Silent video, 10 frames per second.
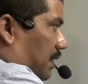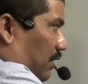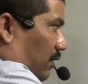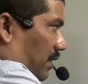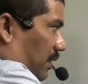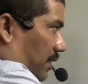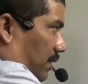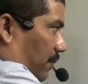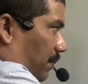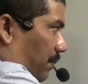is one
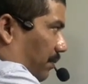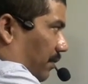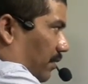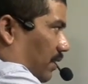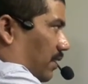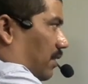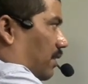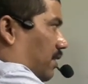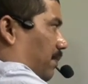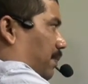term
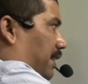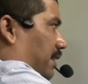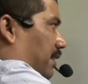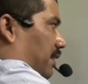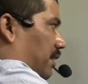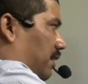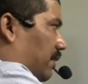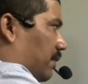completely.